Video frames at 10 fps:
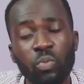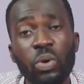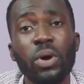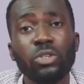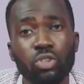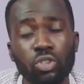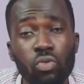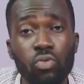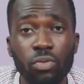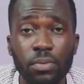We went to
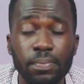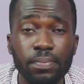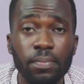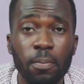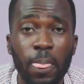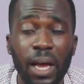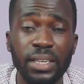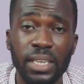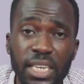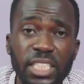school,
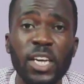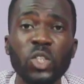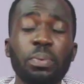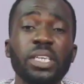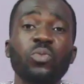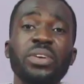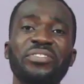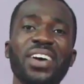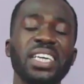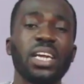and the next aspect we
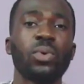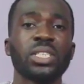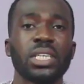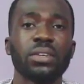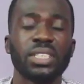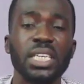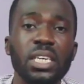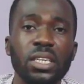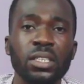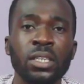find ourselves
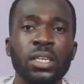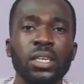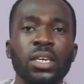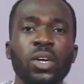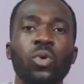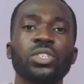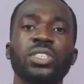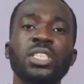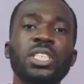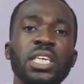in
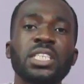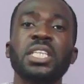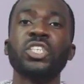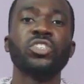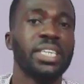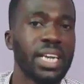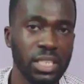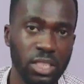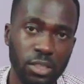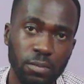was teachers lecturing
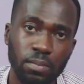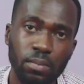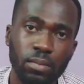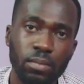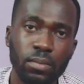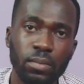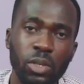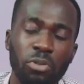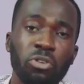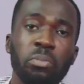us.
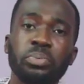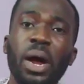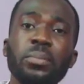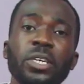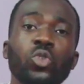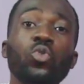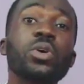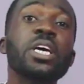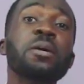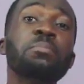From primary
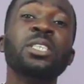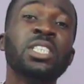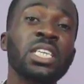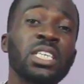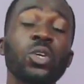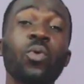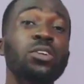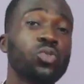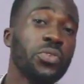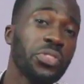school, A, B, C, D,
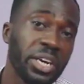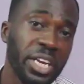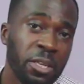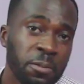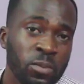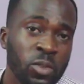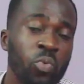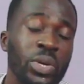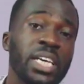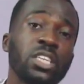1, 2, 3.
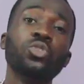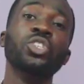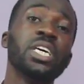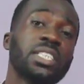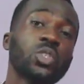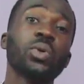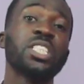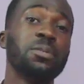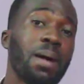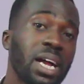We get to JSS, what
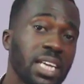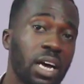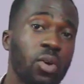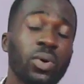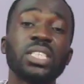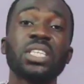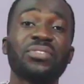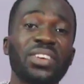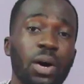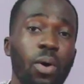is a matter? What is a
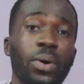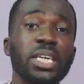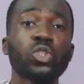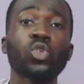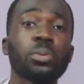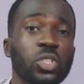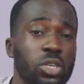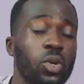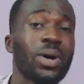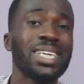flower? What is top
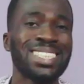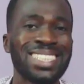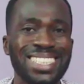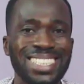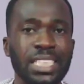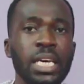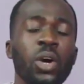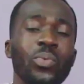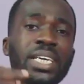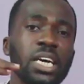soil? What is this?
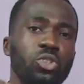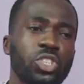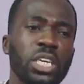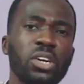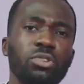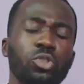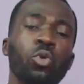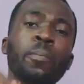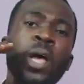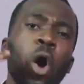We get to secondary
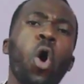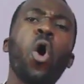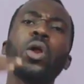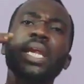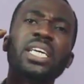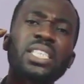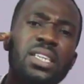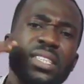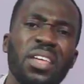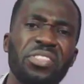school. All
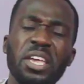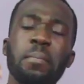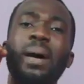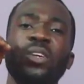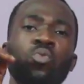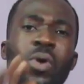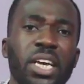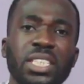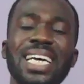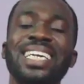is nothing but
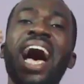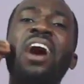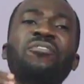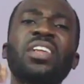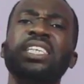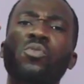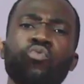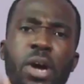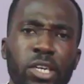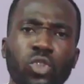words. And after the
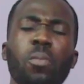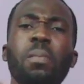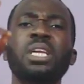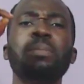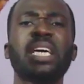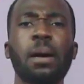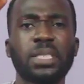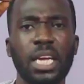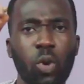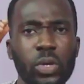words, somebody
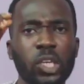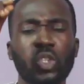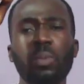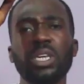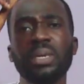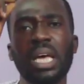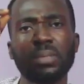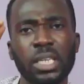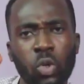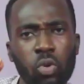becomes a lawyer, somebody
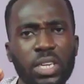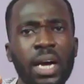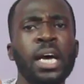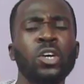becomes a doctor,